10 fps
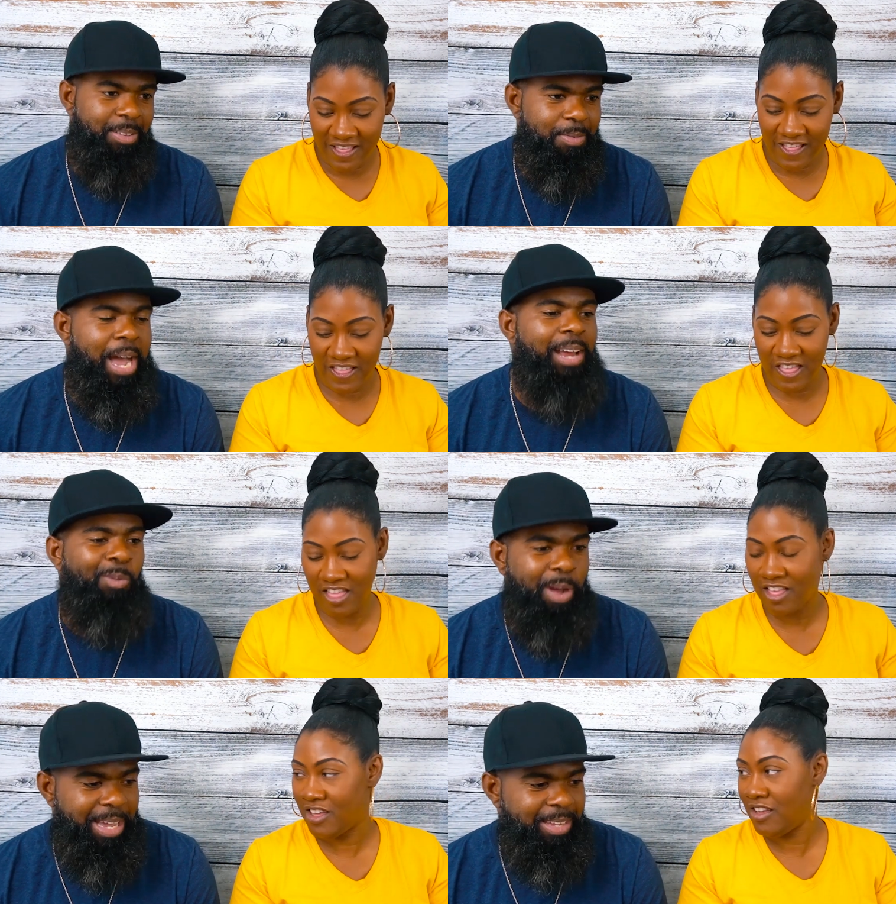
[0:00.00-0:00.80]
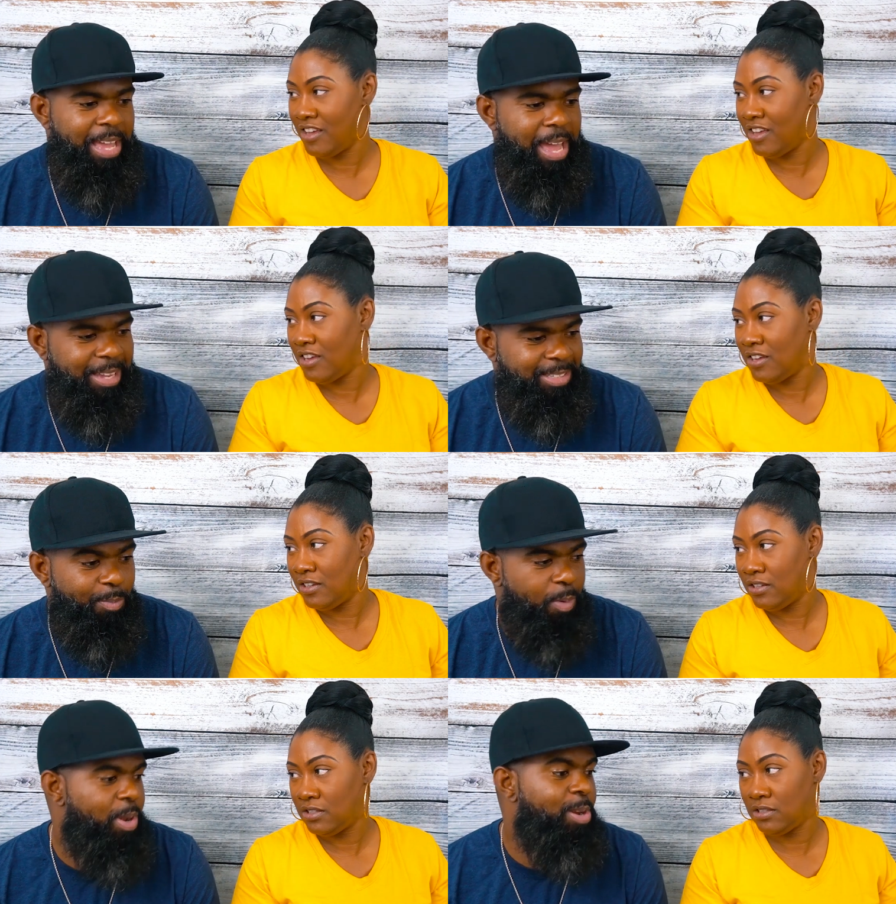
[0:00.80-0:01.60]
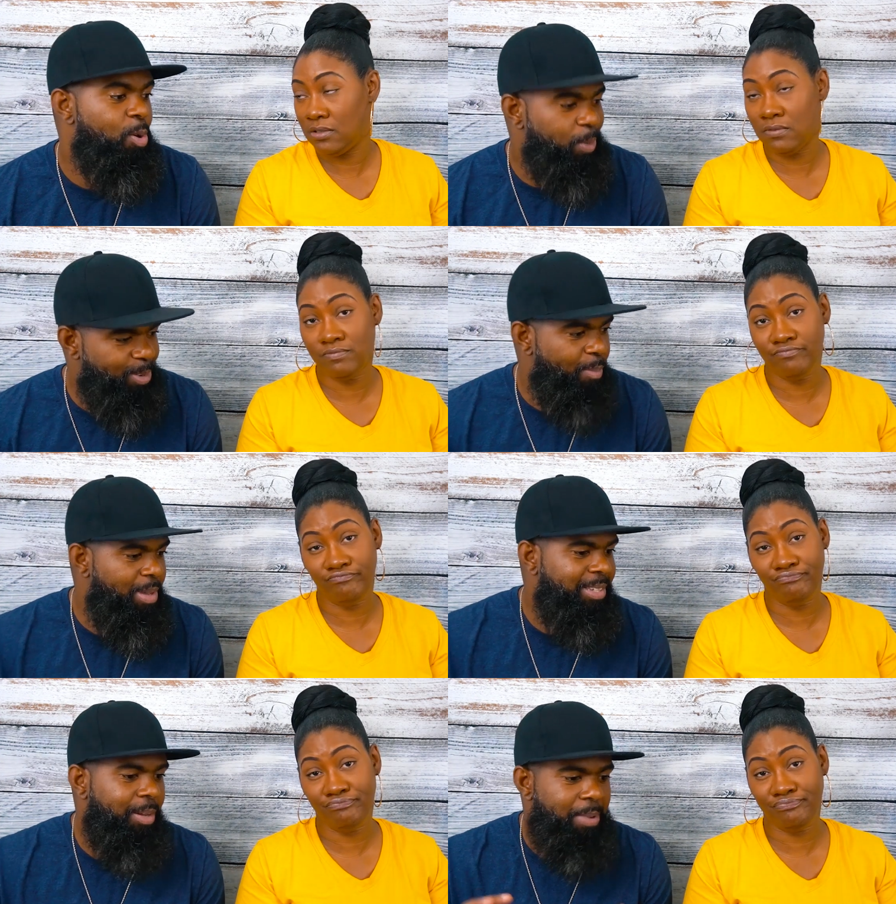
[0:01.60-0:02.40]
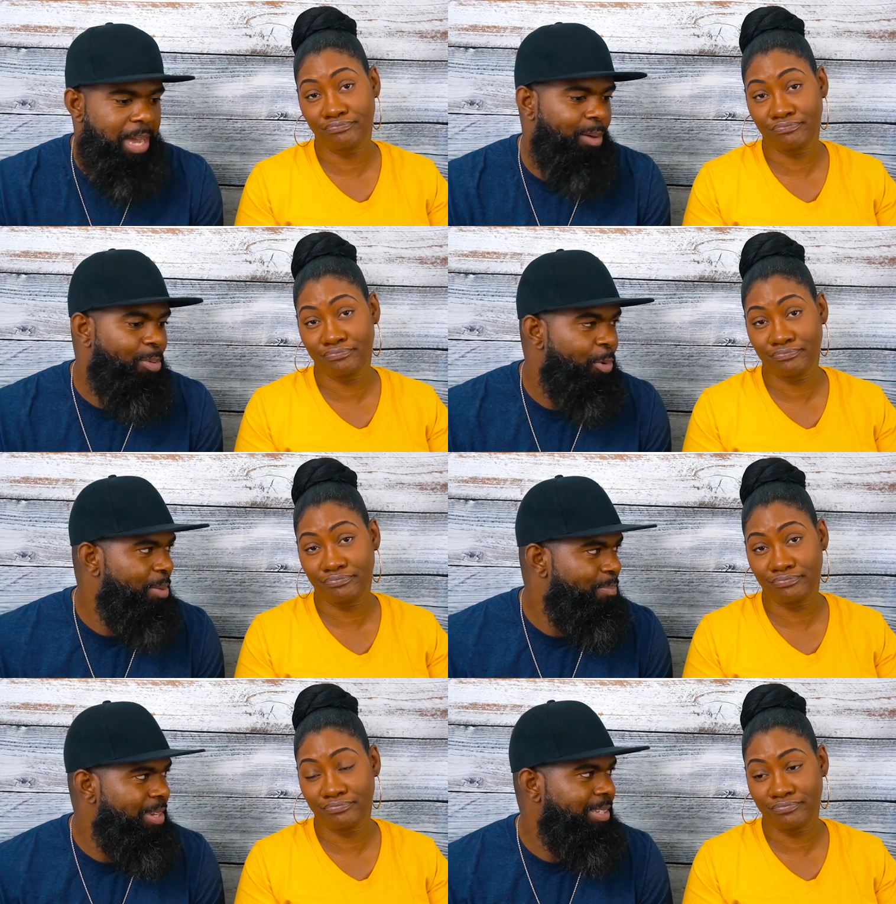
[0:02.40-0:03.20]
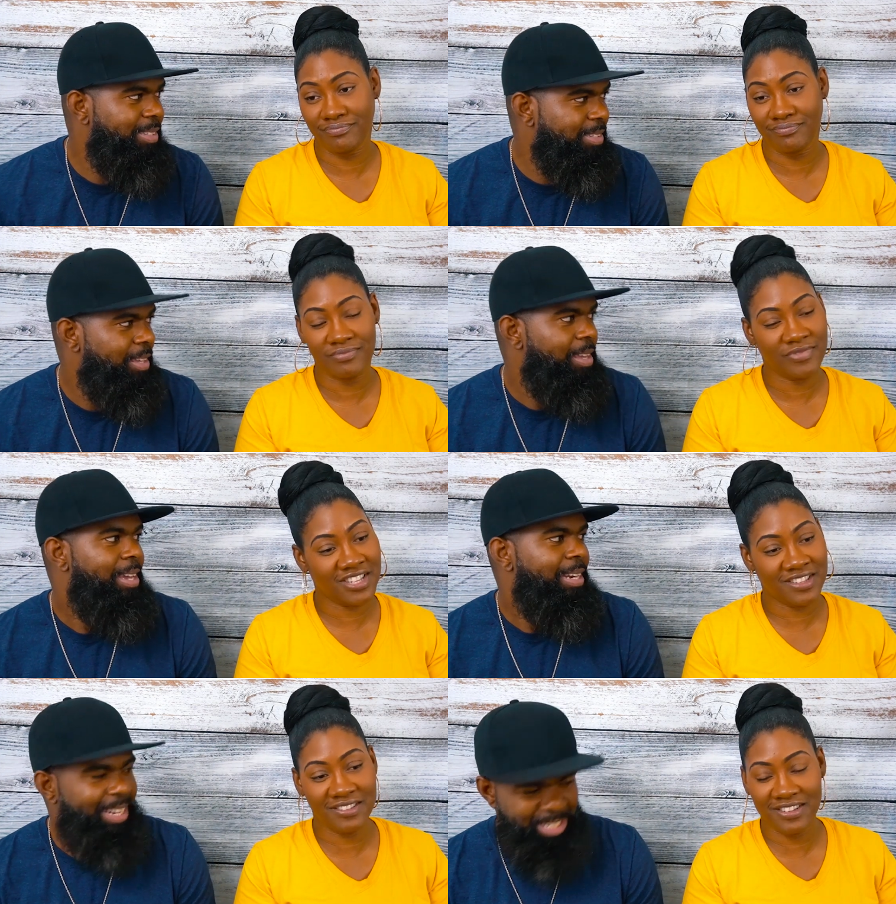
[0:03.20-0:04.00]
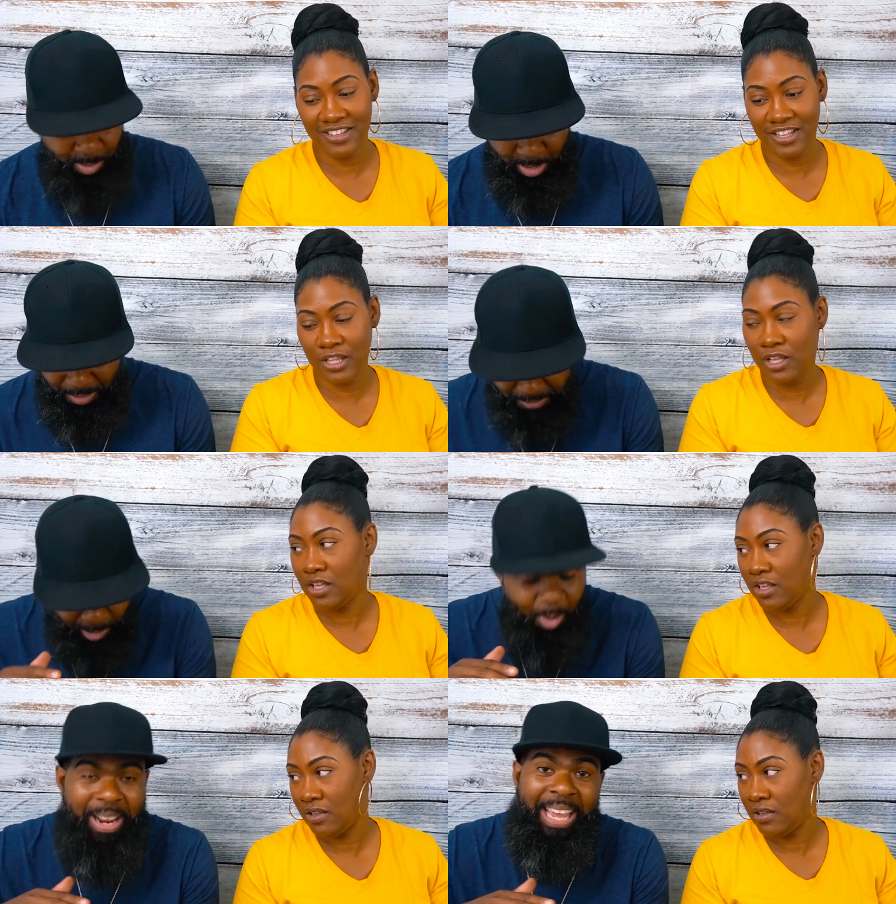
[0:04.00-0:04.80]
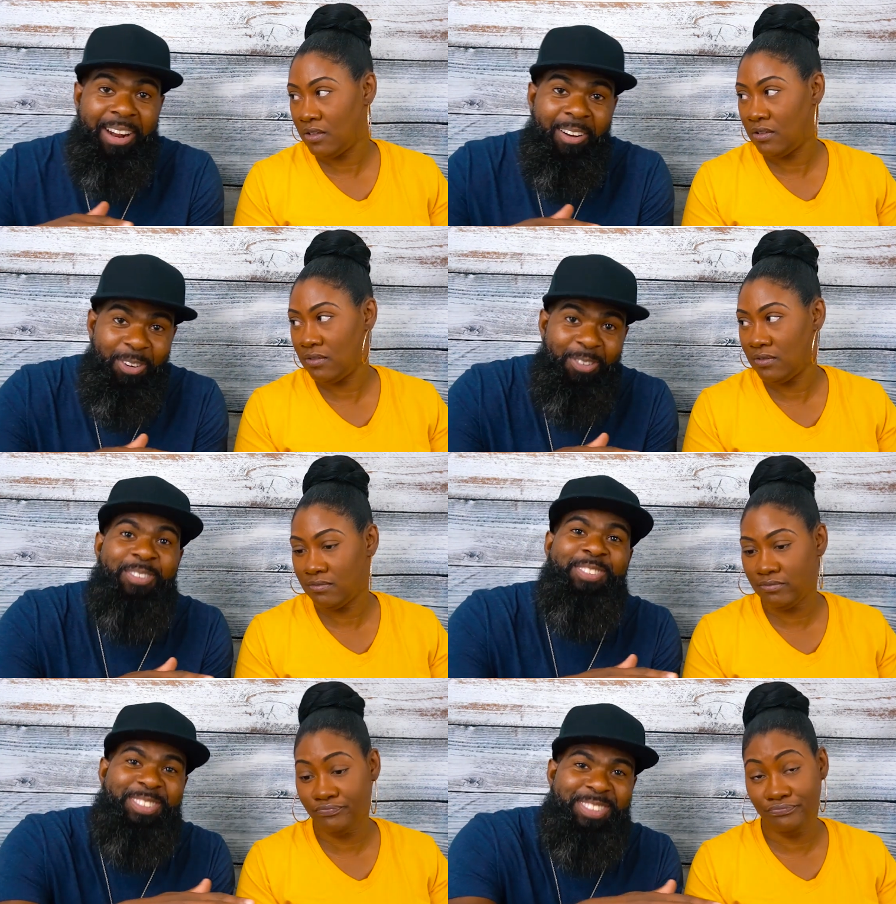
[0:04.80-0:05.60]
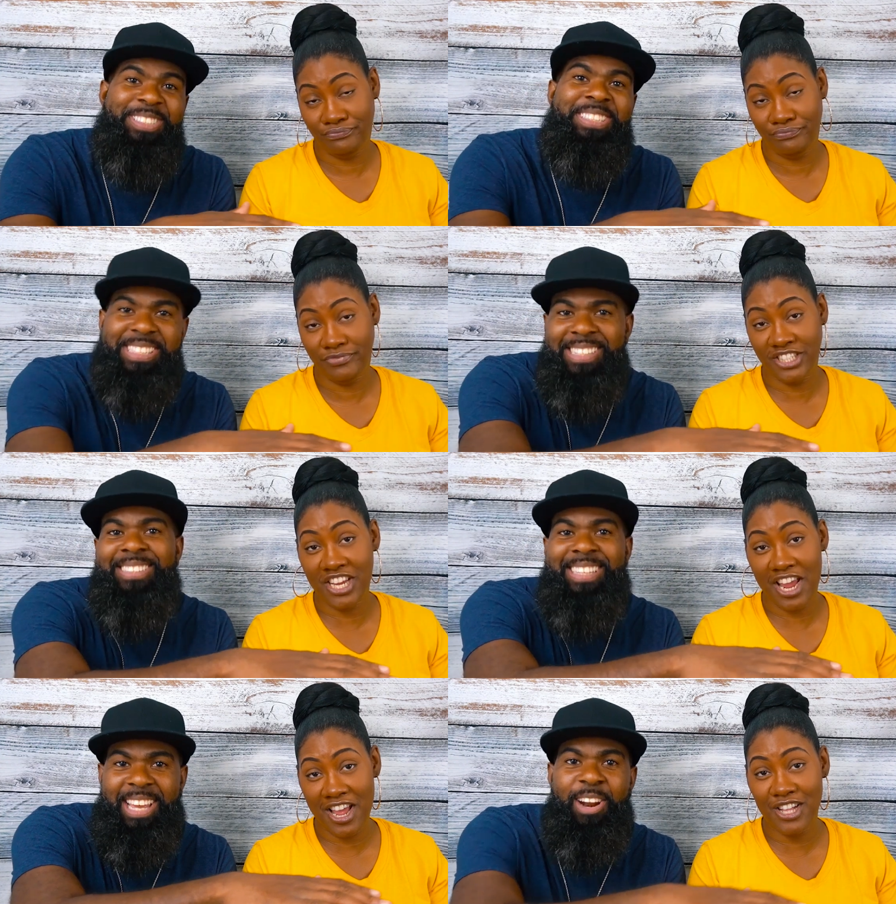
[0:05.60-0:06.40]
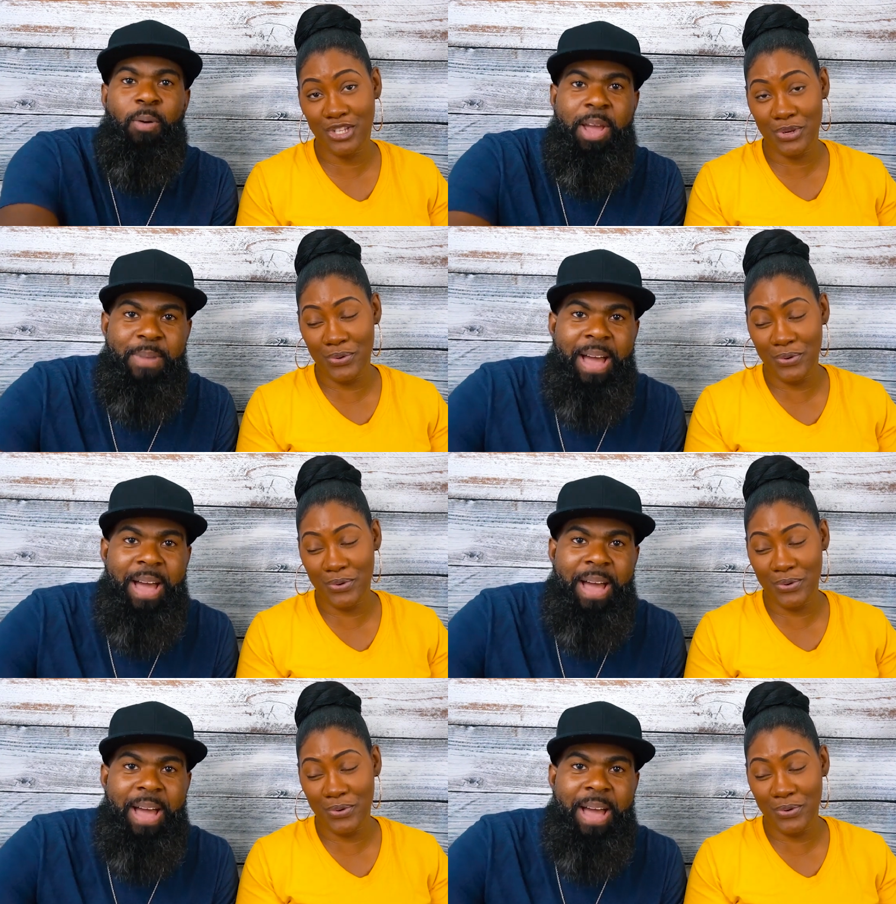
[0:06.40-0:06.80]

Speaker 1: some kind of way, yeah. So, but we knew it was gonna be some kind of broken pieces that she was gonna float in on she to get away